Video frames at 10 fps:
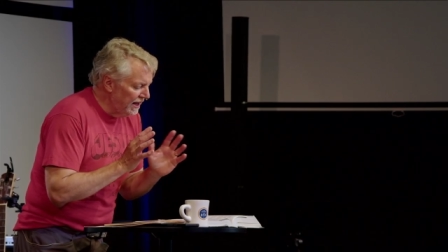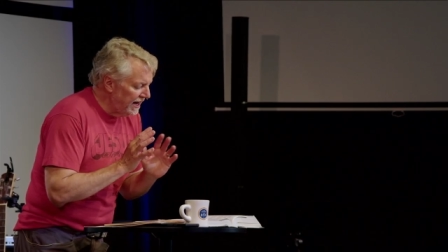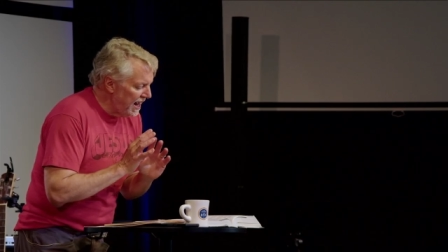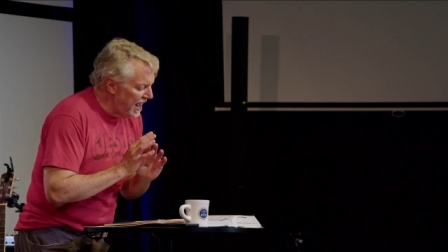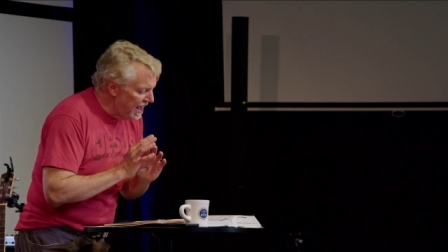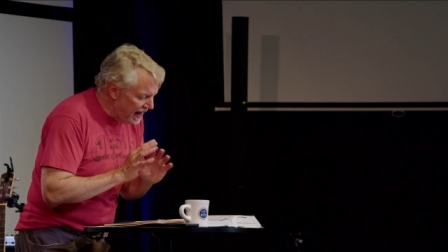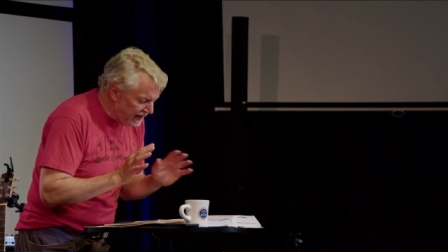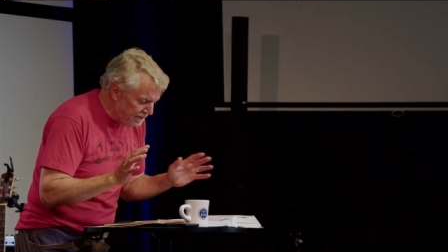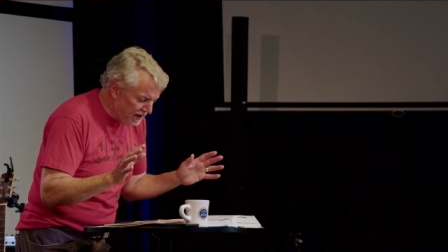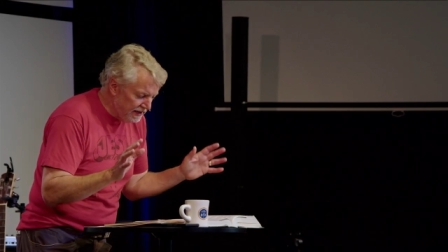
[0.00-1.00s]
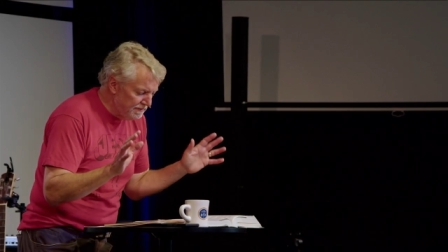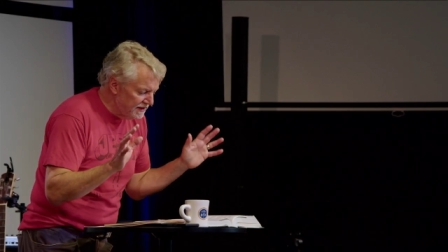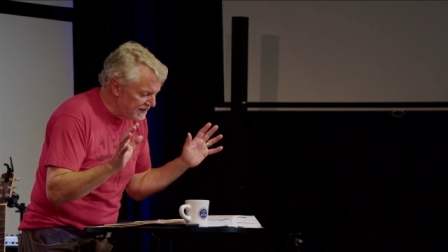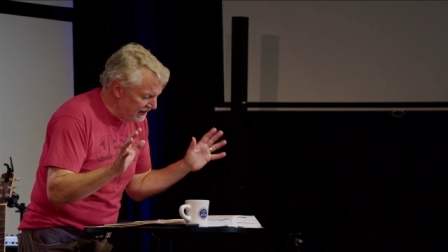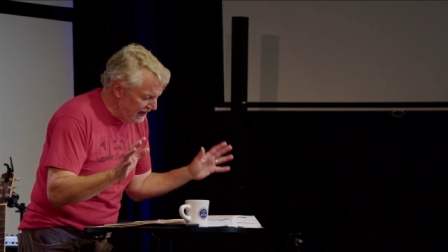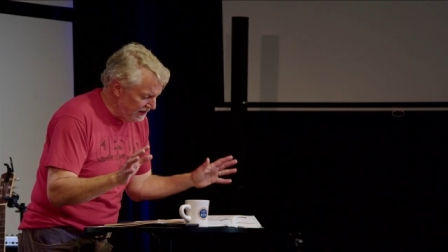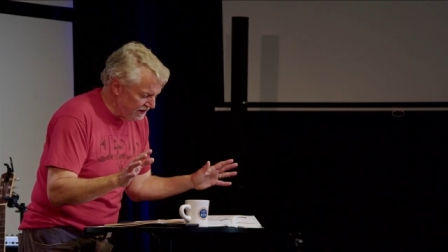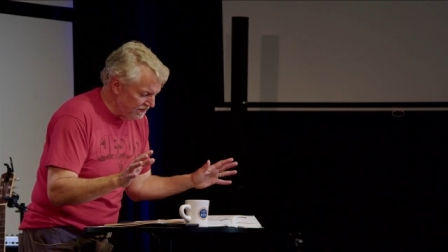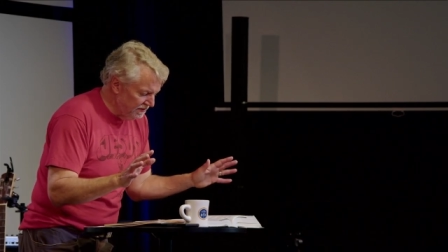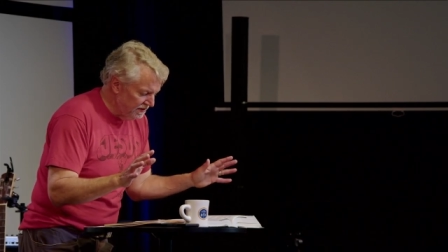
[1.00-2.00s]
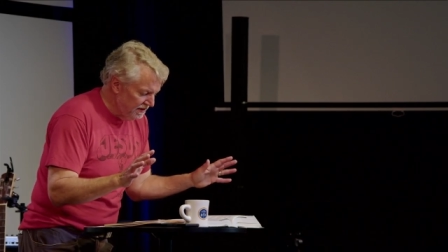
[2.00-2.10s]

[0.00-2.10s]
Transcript: let anybody mislead you.